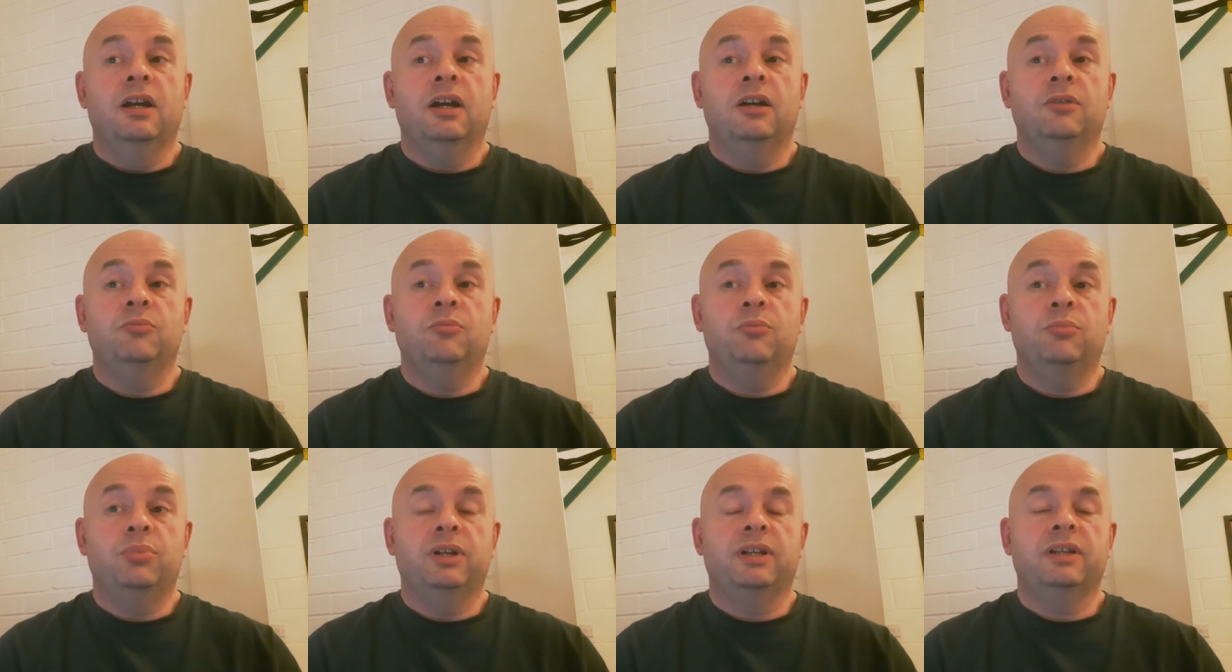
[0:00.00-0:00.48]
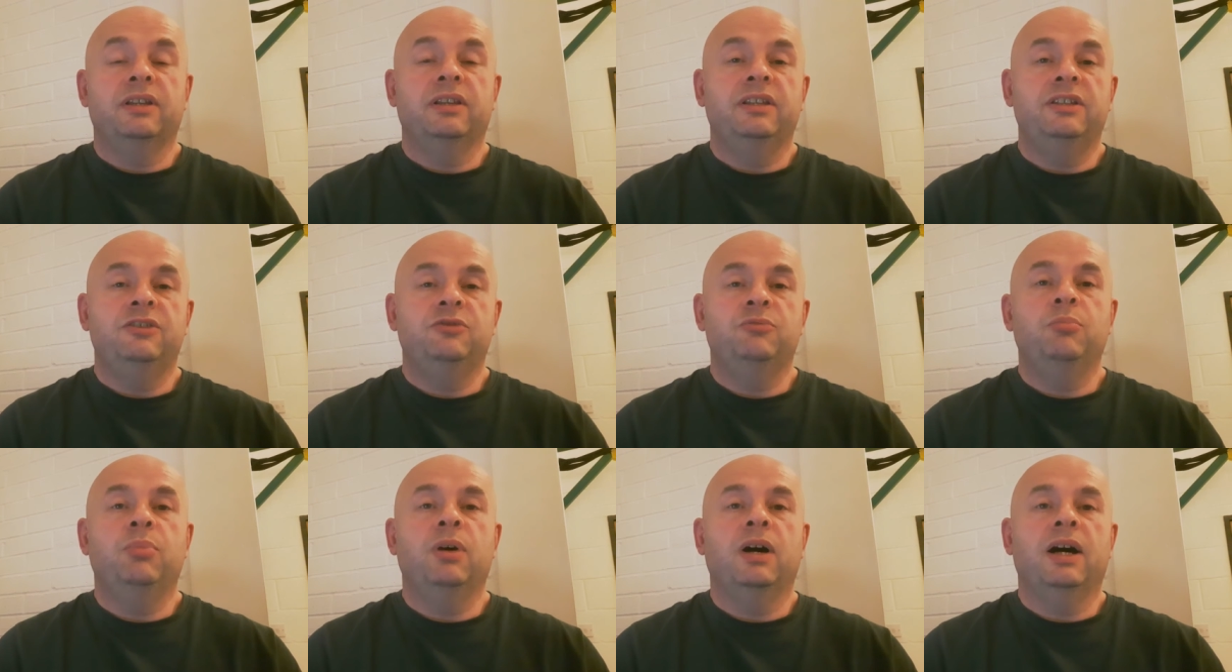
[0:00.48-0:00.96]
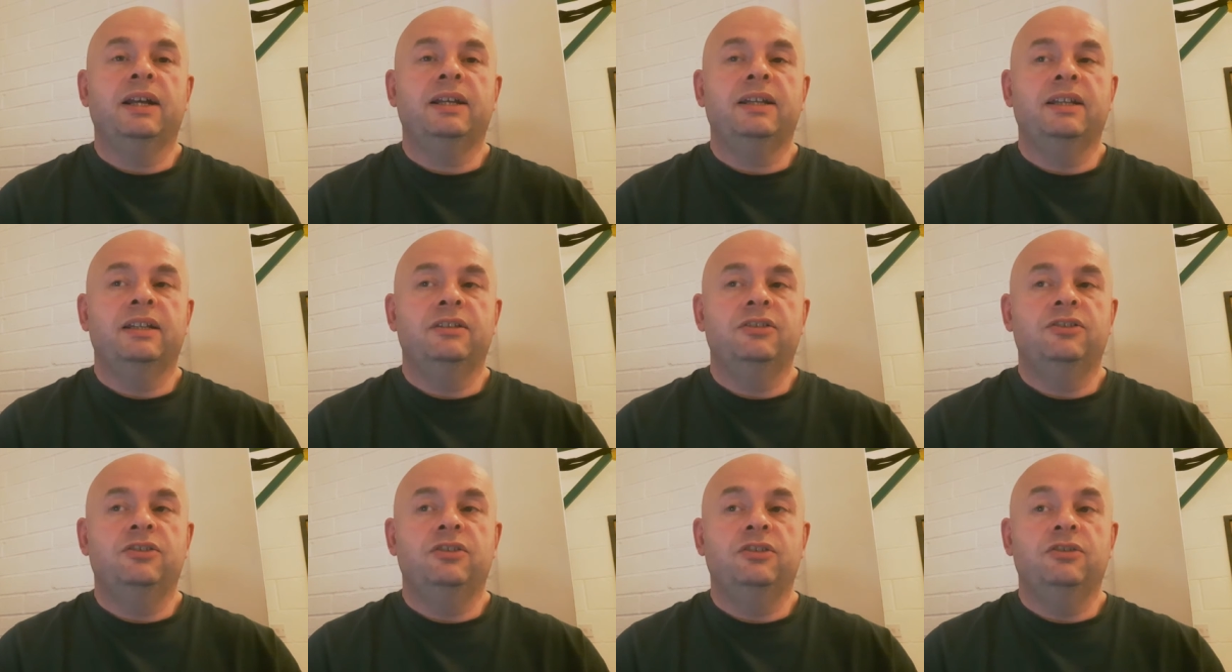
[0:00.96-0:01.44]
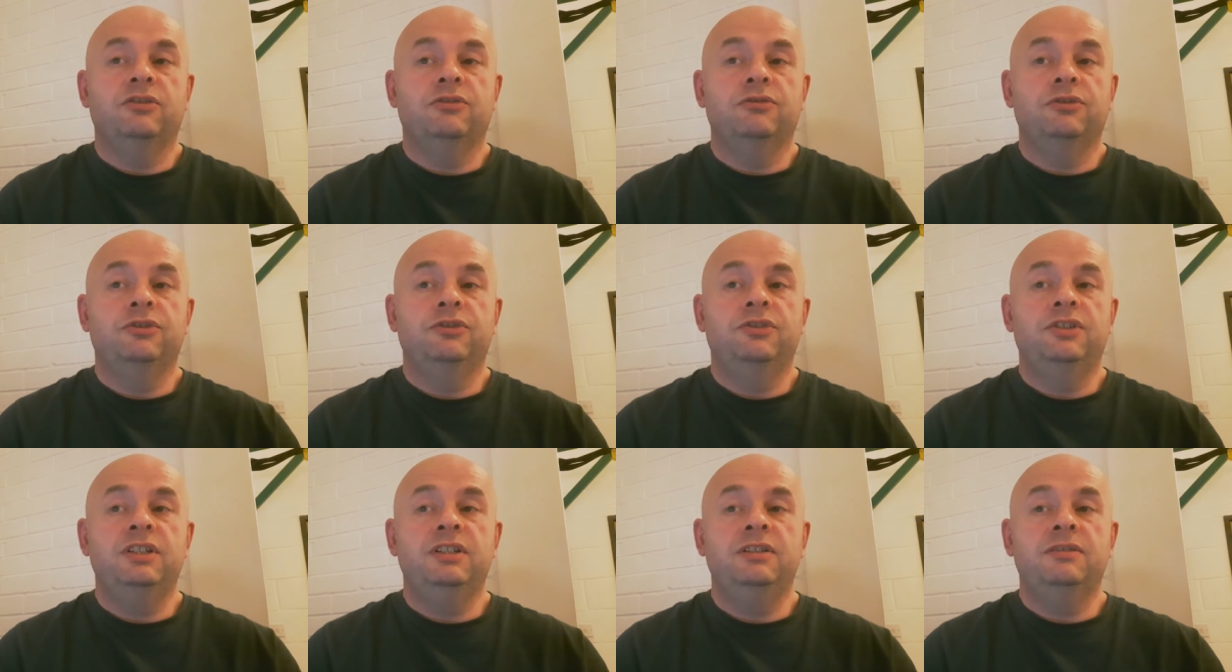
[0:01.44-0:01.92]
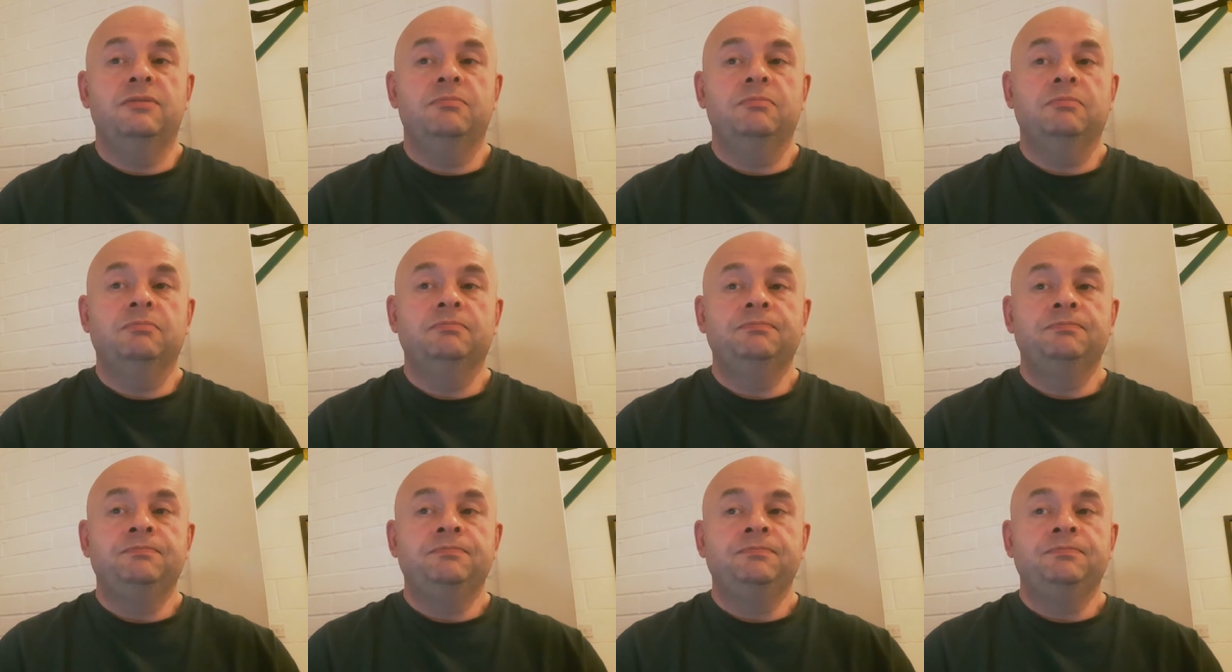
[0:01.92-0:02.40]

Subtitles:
and bring these back into your routine,